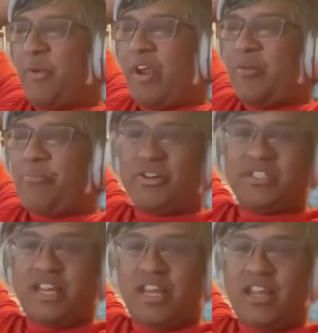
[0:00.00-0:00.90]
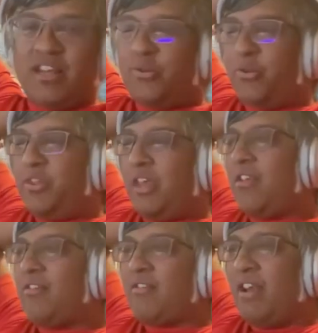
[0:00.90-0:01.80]
random person who
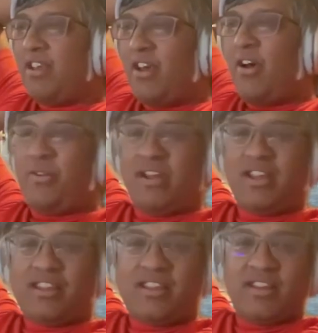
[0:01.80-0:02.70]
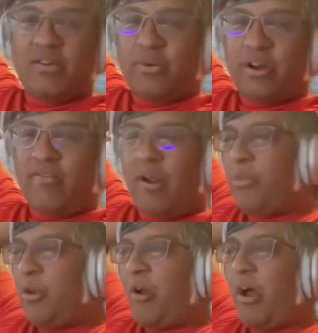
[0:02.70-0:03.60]
thinks like, oh, like, whatever. I
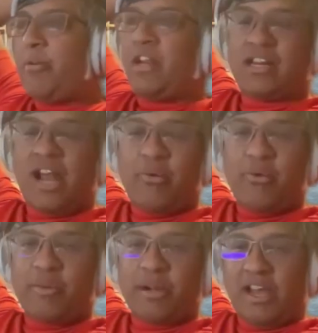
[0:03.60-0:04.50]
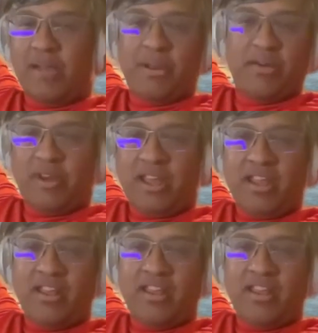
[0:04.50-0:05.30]
mean, they're probably like not worth my time anyway.